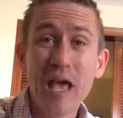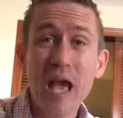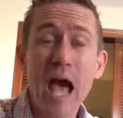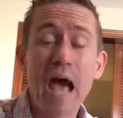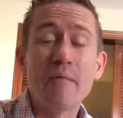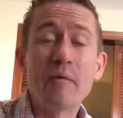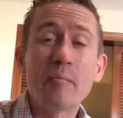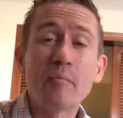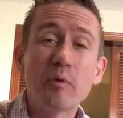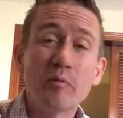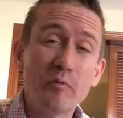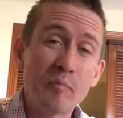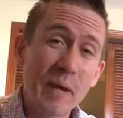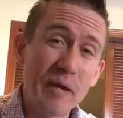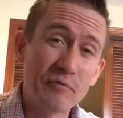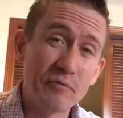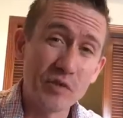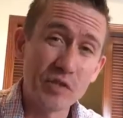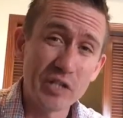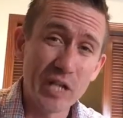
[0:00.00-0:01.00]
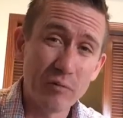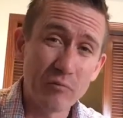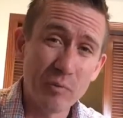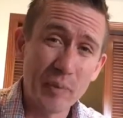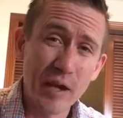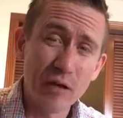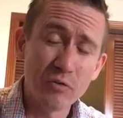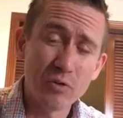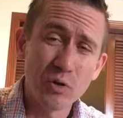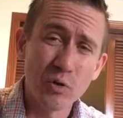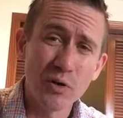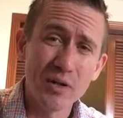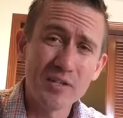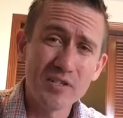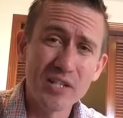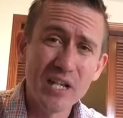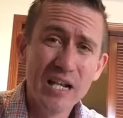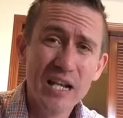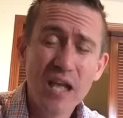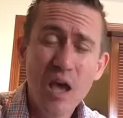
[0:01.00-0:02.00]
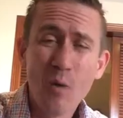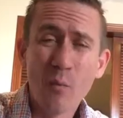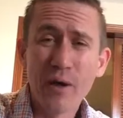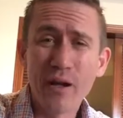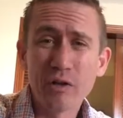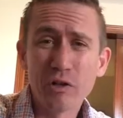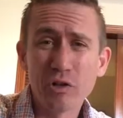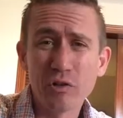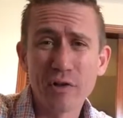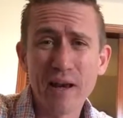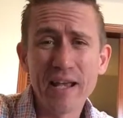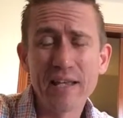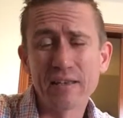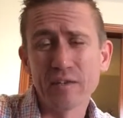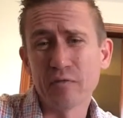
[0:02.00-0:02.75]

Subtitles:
I remember from my first Outward Bound course, went great.